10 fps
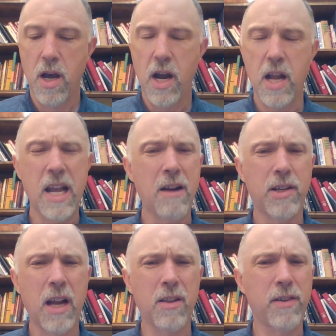And the
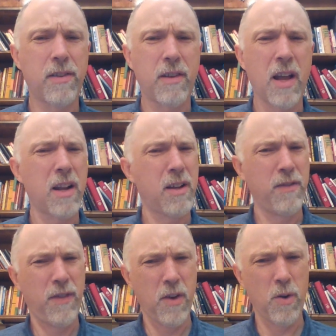Irish guy looks kind of
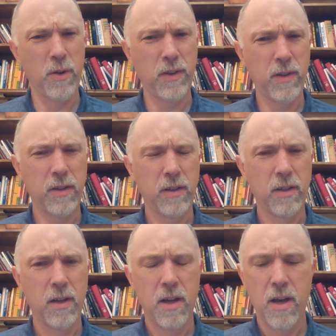confused,
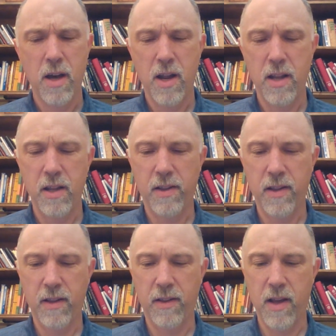and he
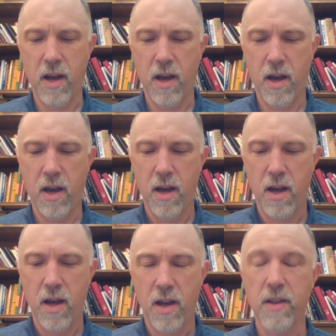says, uh,
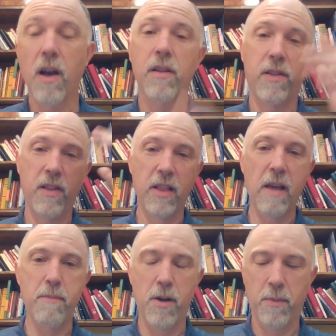he says, "I see the
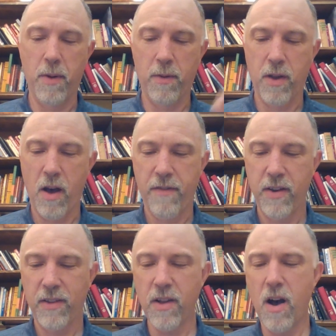light bulb goes off," and
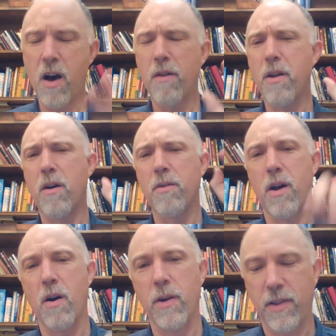he says, "Oh no,
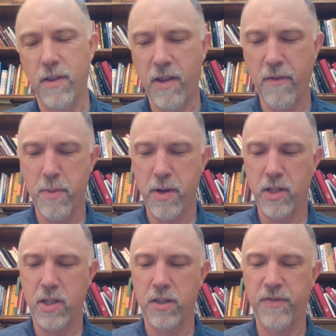no," he says, "Everybody's
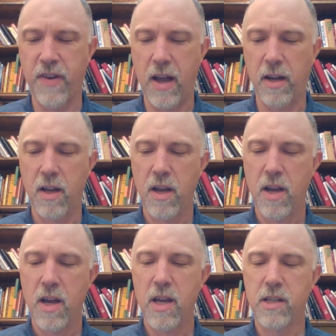just fine.
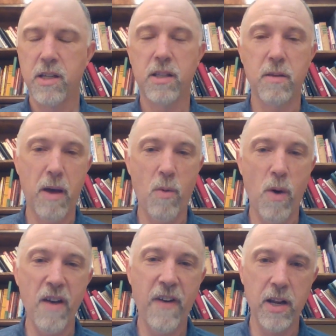It's just that my
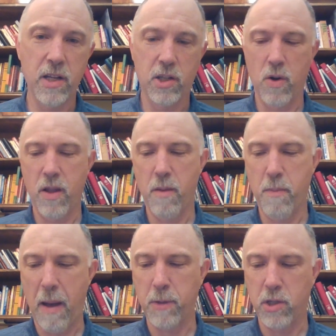wife had us join the
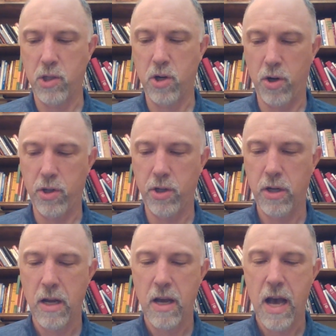Baptist church,
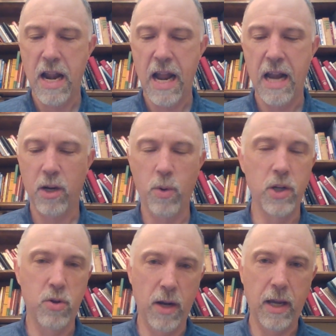and I had to
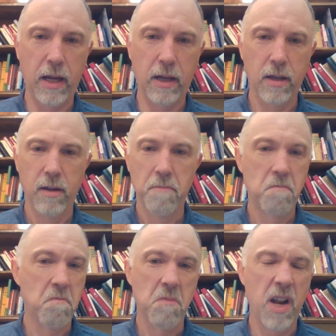quit drinking,
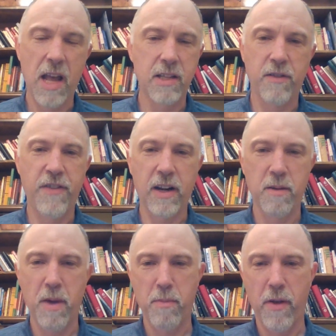but it hasn't
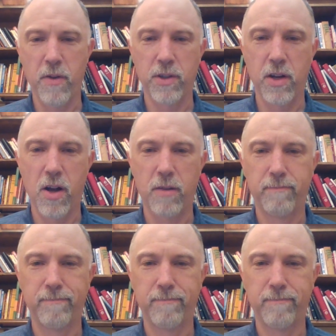affected my brothers at all."